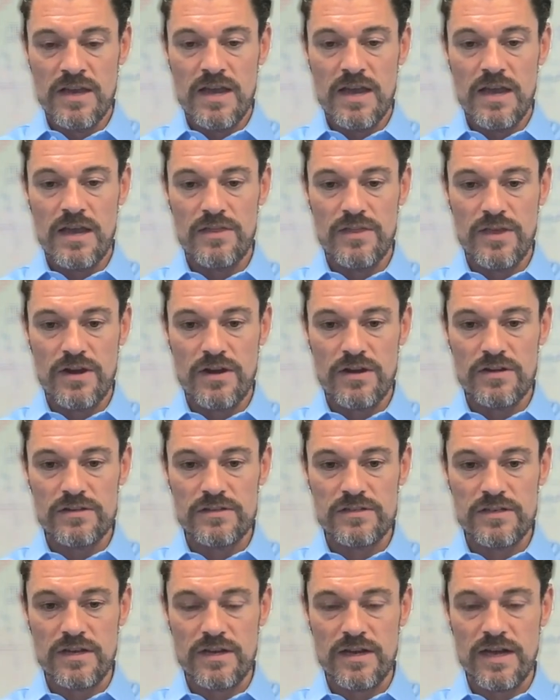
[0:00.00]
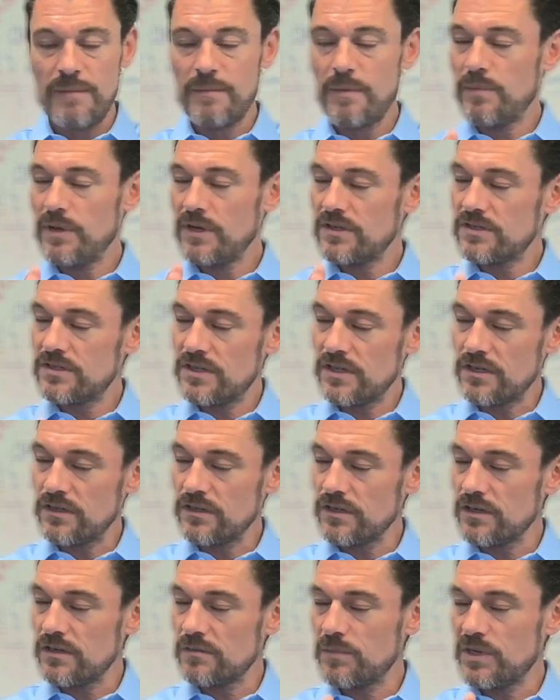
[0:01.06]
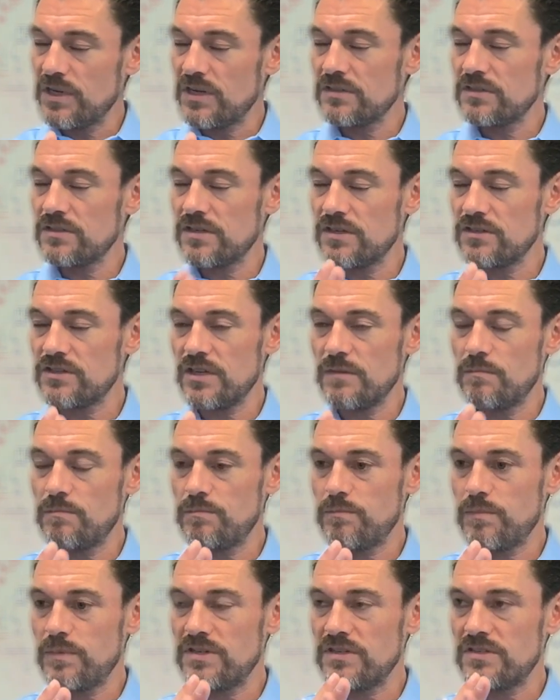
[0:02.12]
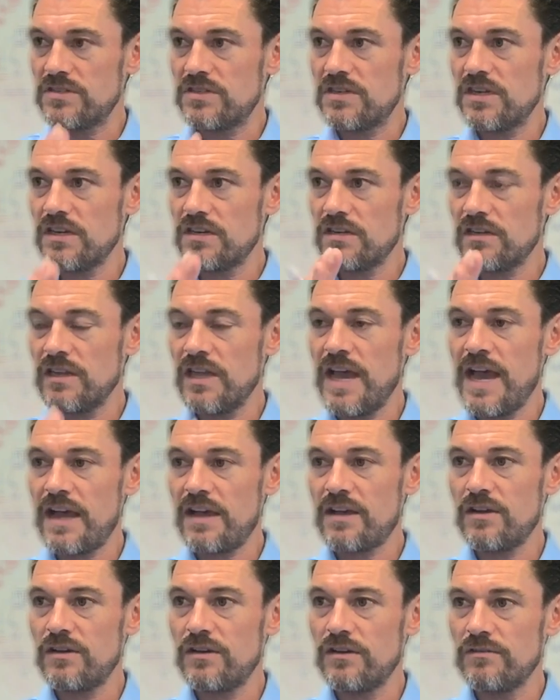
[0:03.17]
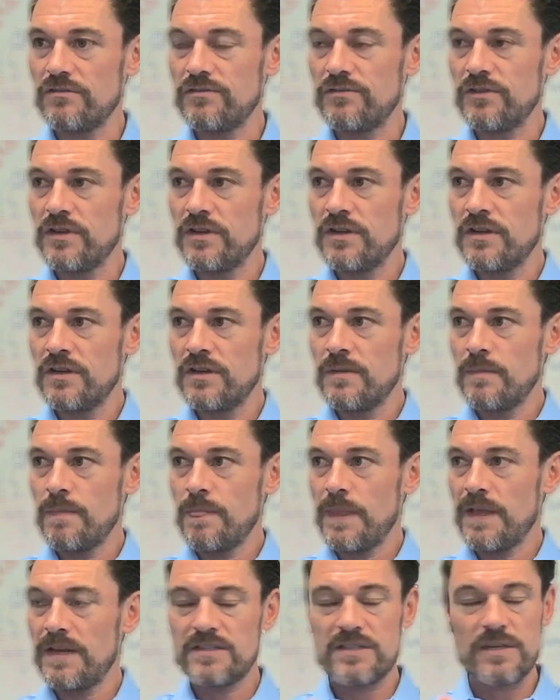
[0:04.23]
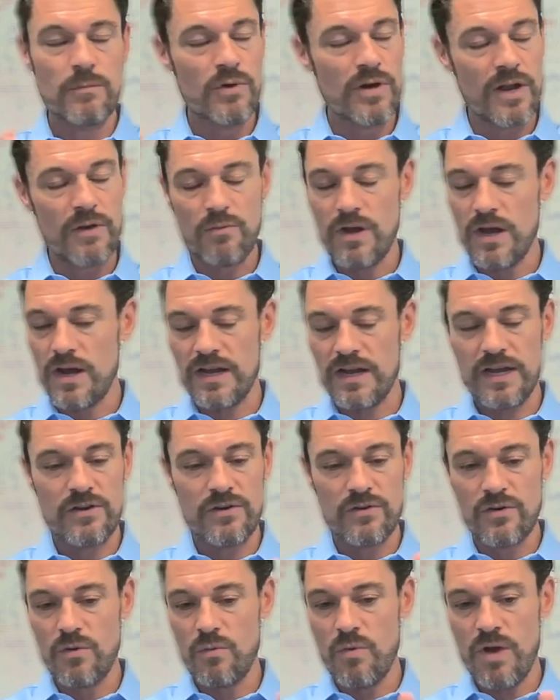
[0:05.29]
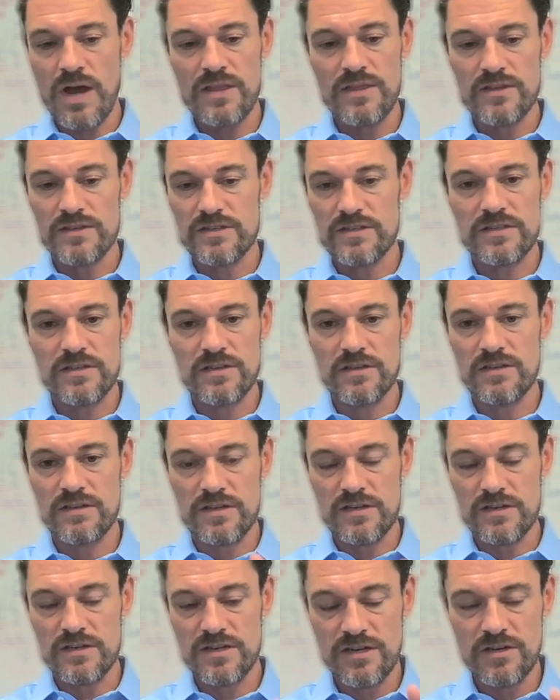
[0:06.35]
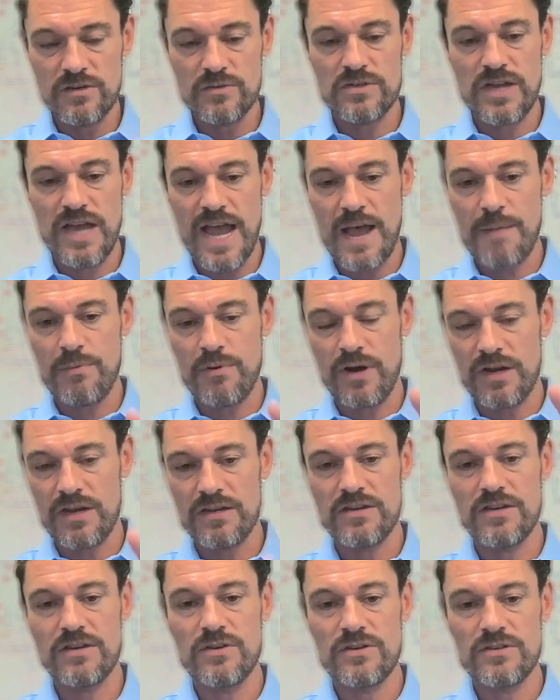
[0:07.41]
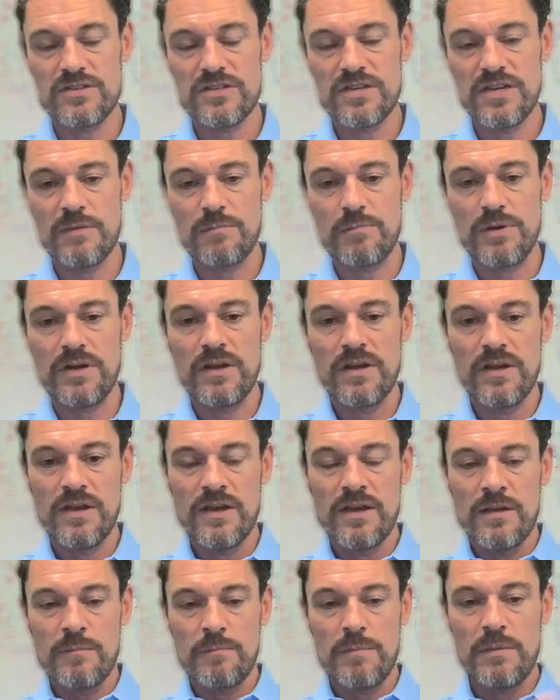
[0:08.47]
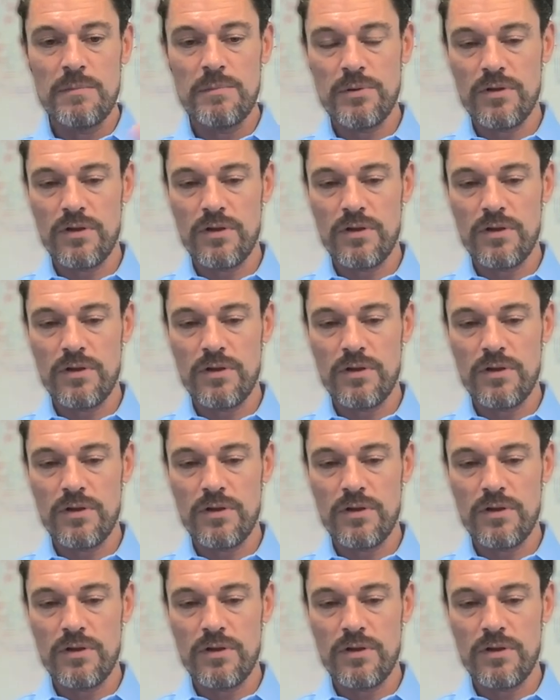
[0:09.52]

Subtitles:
And I'm a big stickler because there is a distinct lack of, and it's somewhat ironic, I don't know why this continues to happen or I continue to see it, but people